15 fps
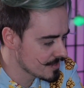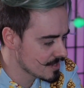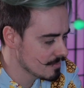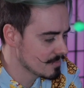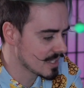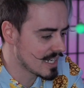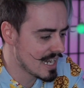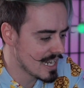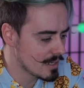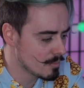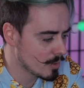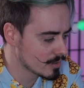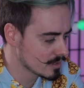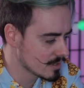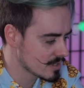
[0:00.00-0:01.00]
awesome. The
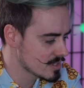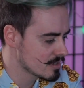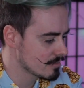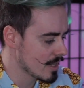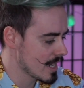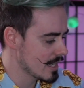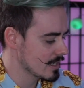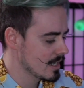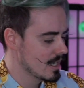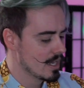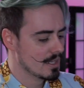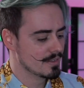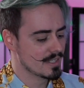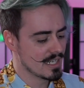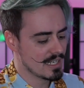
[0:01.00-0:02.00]
keyboard looks great.
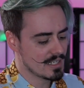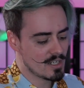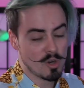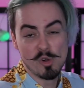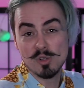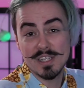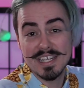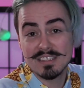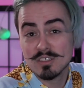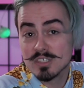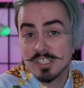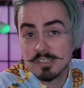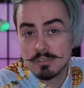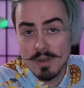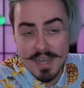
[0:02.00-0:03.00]
The
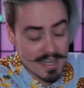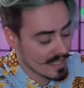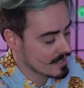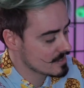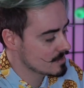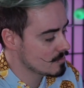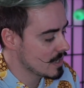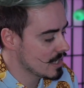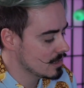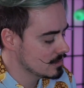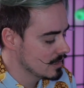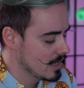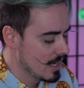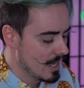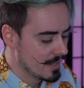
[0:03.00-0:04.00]
cooling looks great as
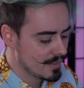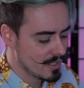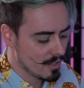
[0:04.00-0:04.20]
well.